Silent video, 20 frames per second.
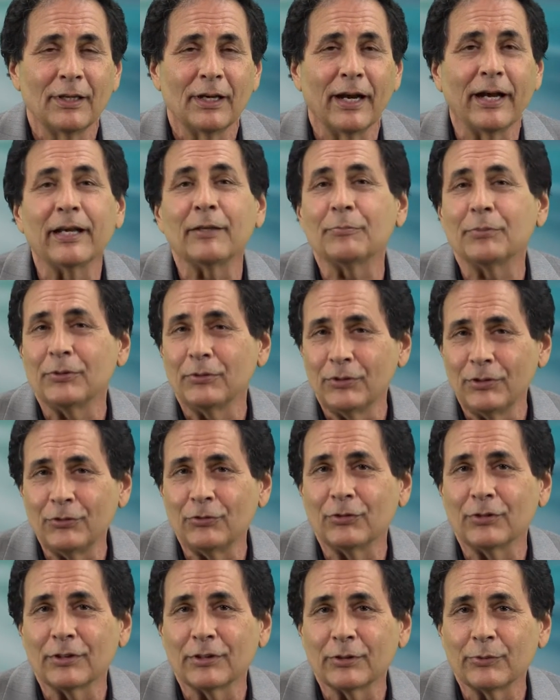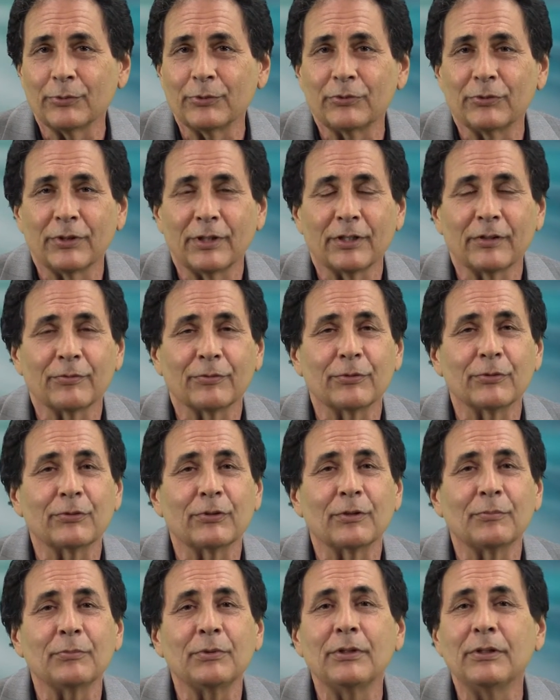I had been teaching in Louisiana for
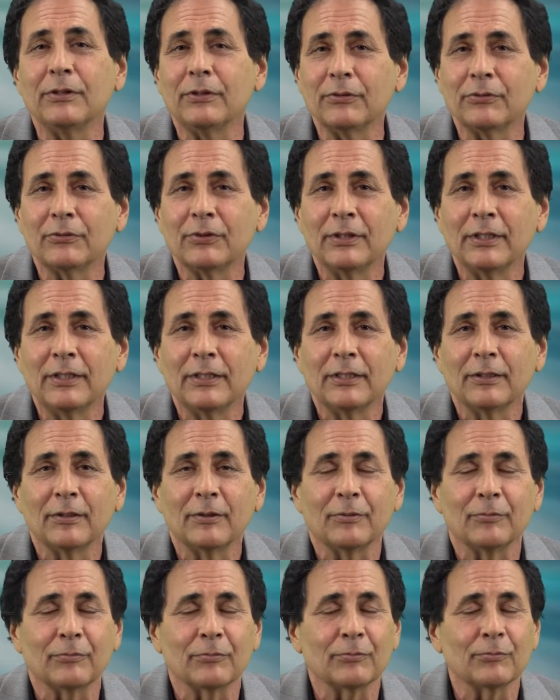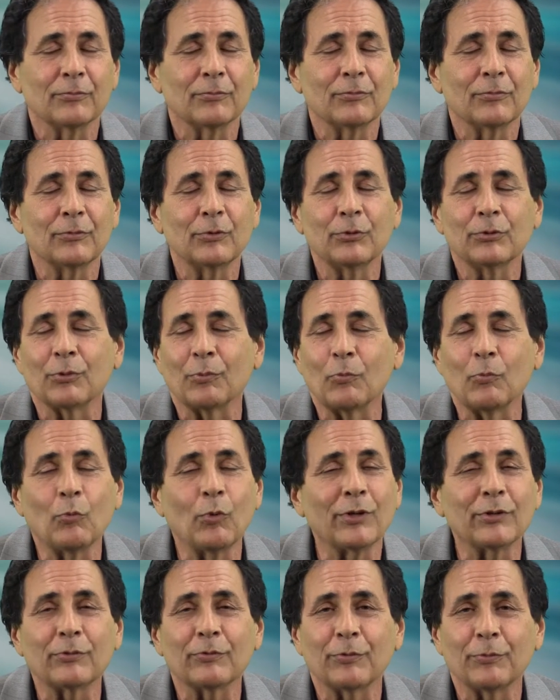some years and knew some
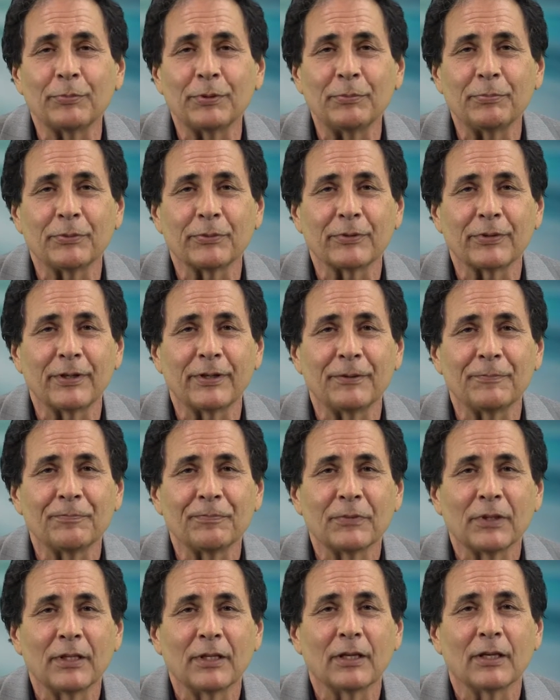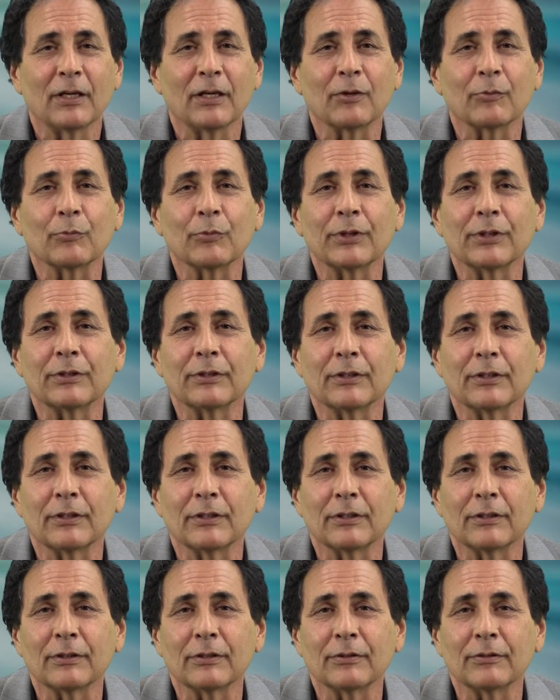wonderful people there. And when
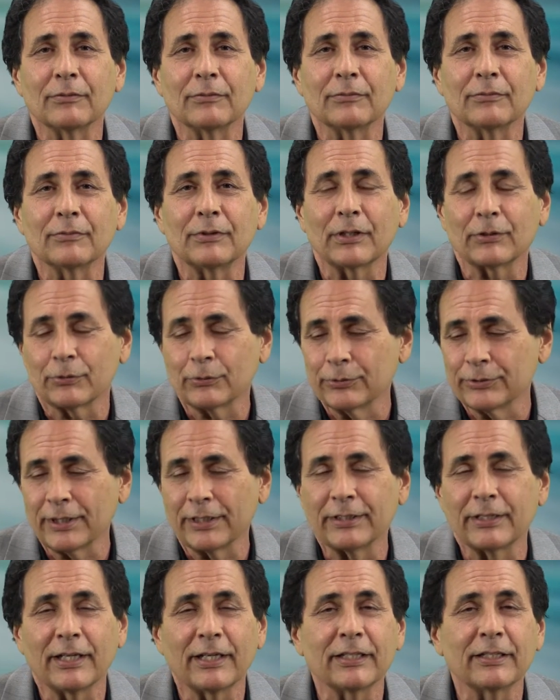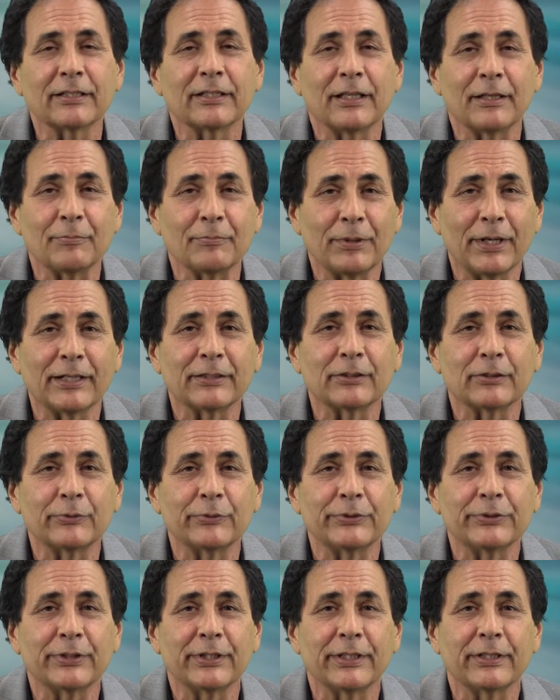Dr. Luzette and I came back to
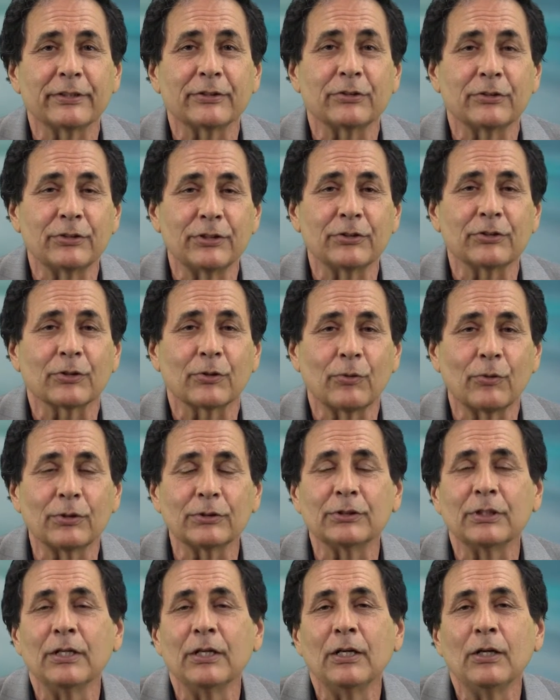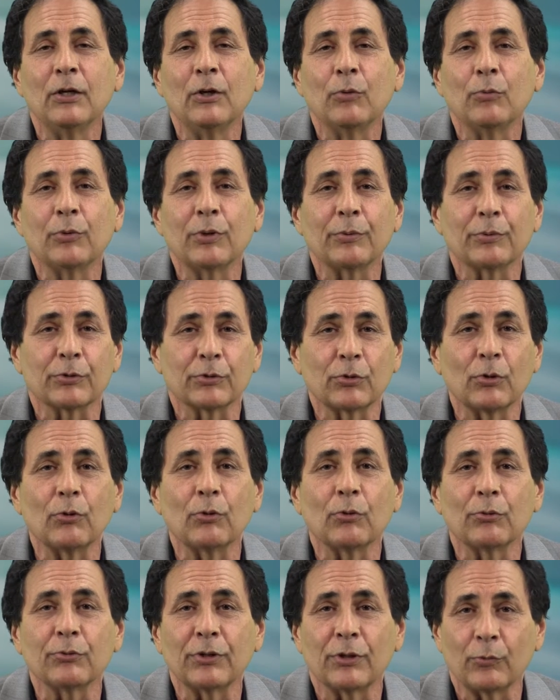Louisiana to teach a course, we were
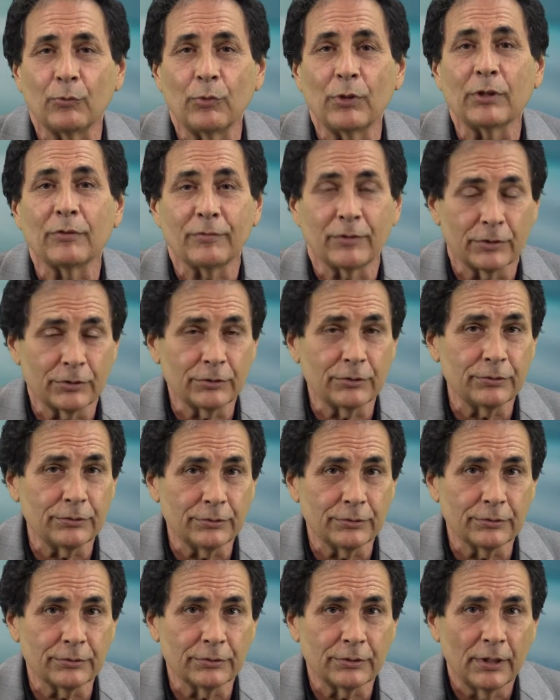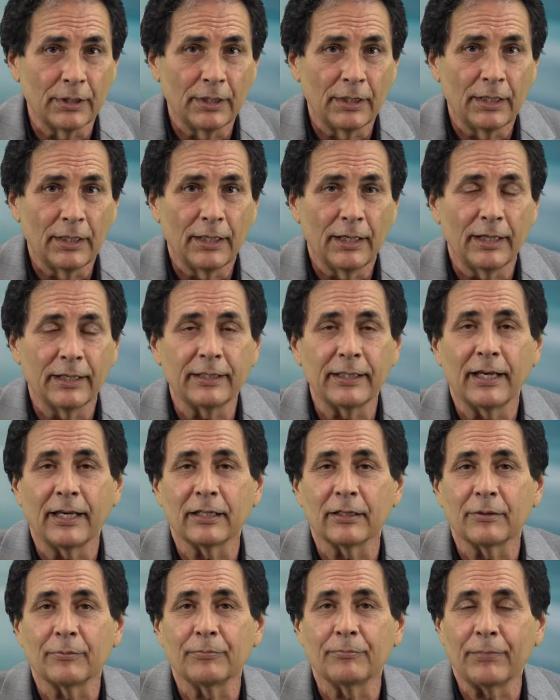told that one of our students had
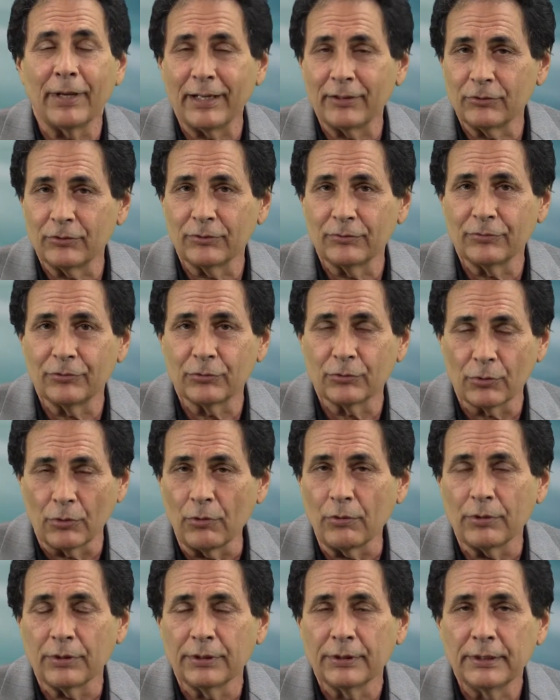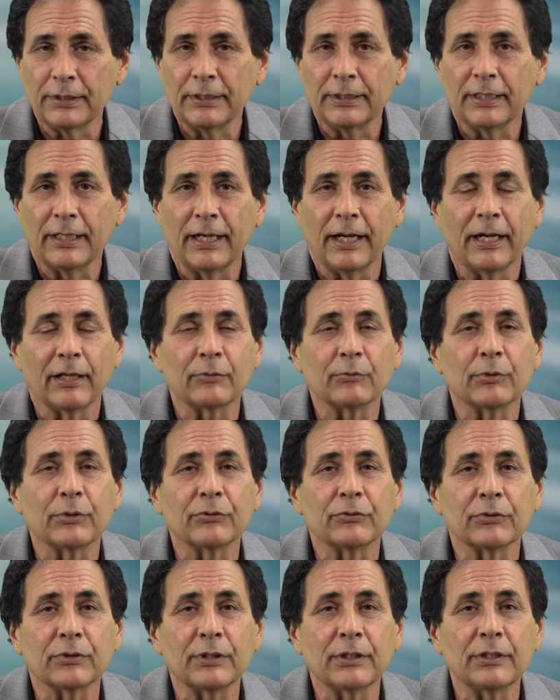had a massive stroke and
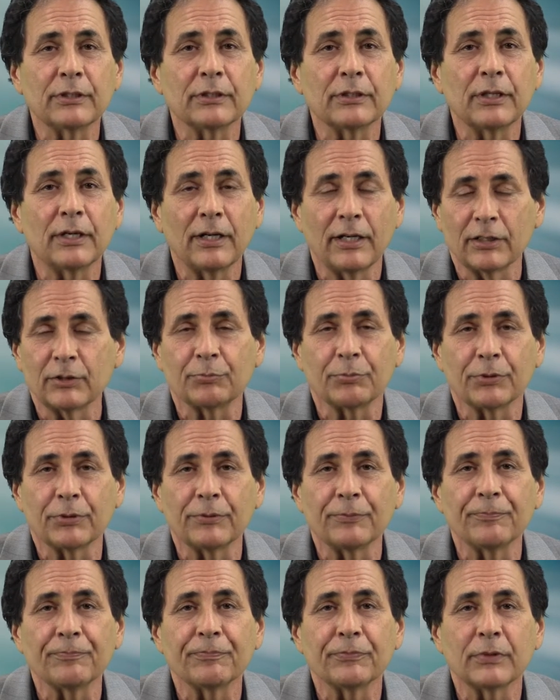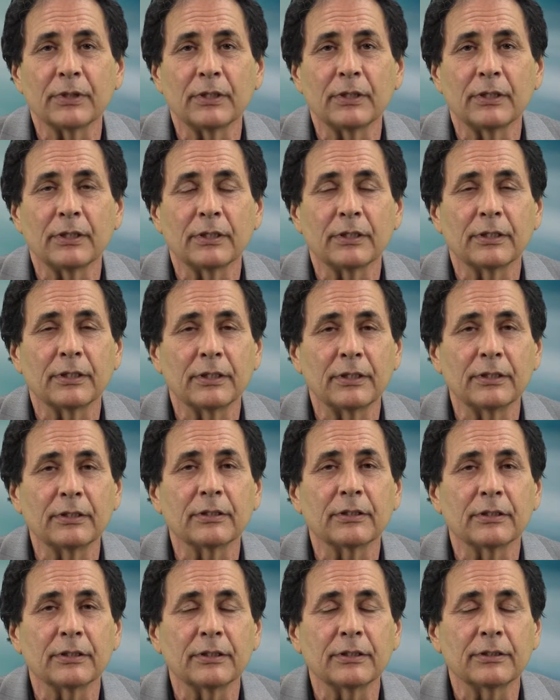was in the hospital,
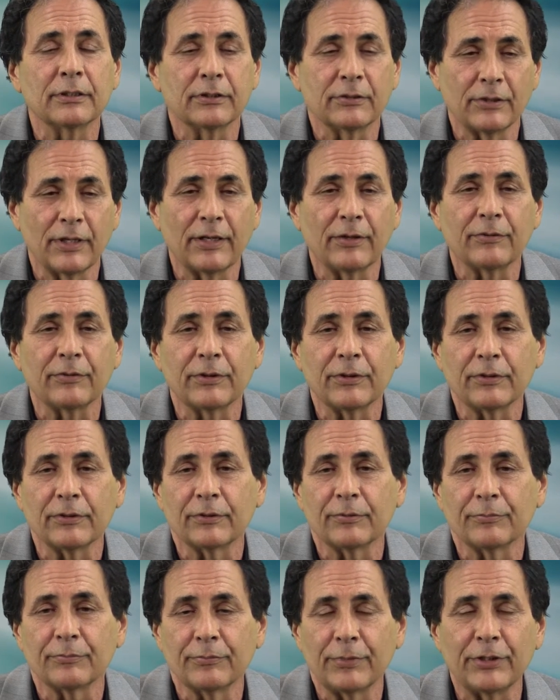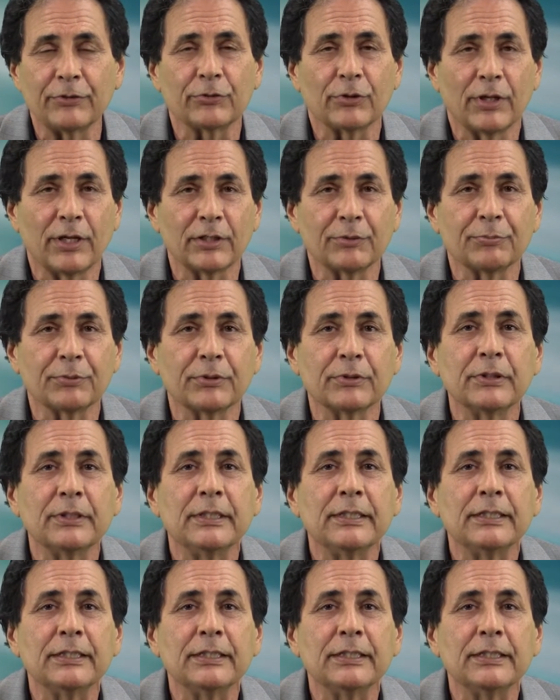in the town there, in the major hospital.